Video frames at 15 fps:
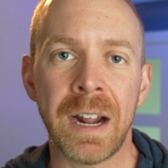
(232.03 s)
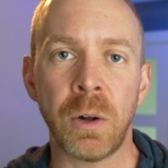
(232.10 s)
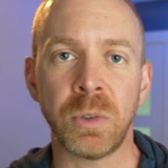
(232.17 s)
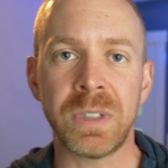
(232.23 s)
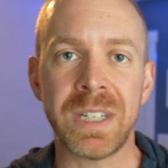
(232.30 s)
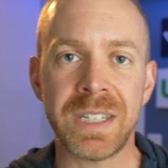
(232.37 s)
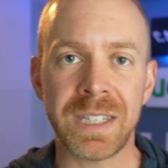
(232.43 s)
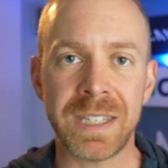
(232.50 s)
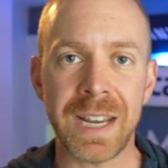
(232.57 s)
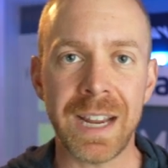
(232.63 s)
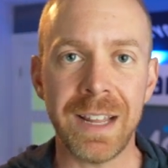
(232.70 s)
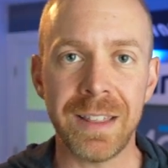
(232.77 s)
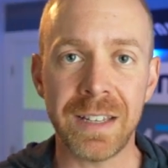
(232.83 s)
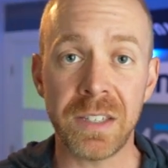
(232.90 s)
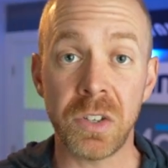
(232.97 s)
Now, to
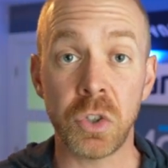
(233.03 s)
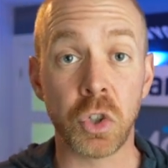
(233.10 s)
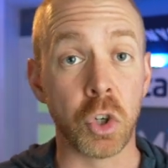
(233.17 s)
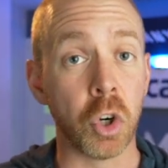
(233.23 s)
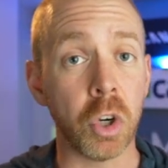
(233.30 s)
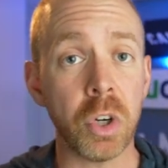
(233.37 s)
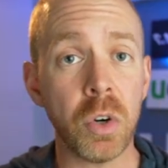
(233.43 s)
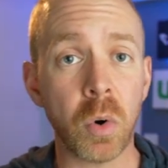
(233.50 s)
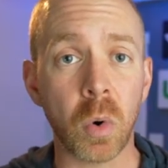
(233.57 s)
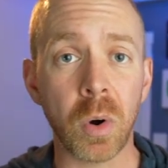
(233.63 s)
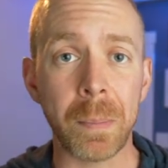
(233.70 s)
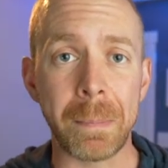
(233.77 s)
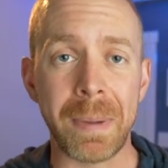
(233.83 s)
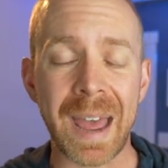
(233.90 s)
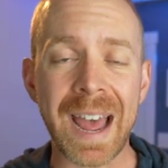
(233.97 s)
say this is good
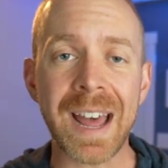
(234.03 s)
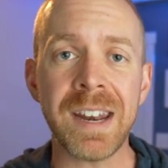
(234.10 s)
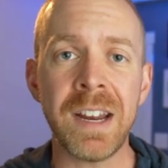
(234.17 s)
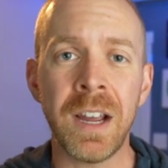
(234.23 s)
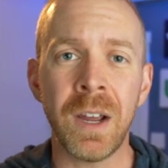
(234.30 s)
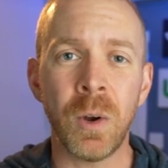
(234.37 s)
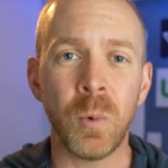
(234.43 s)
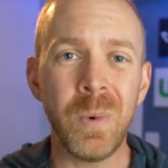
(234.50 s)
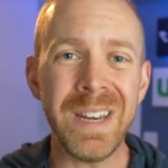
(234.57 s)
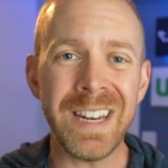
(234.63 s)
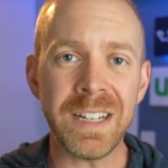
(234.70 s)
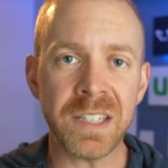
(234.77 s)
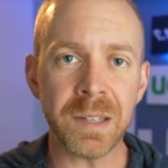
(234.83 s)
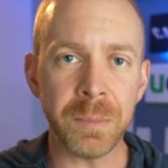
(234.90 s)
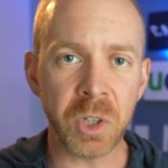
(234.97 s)
or bad, we
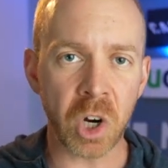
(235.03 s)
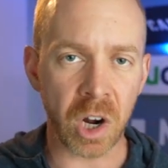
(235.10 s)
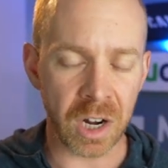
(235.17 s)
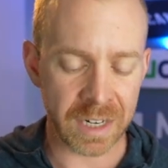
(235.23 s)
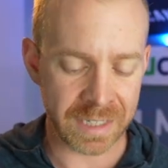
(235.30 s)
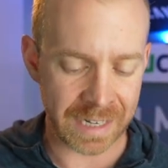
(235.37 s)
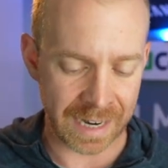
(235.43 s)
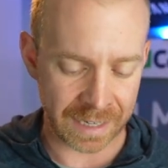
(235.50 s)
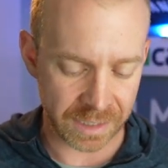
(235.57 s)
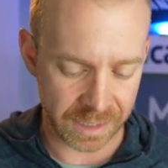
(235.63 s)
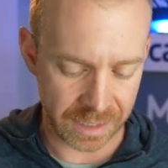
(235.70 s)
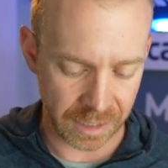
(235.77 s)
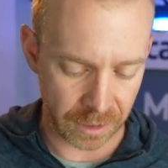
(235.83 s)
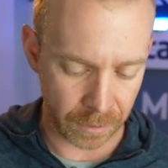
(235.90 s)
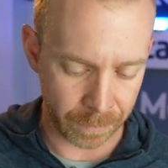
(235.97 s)
need some
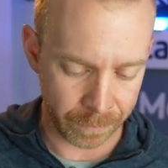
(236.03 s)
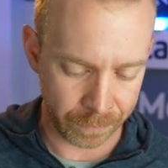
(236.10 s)
context here.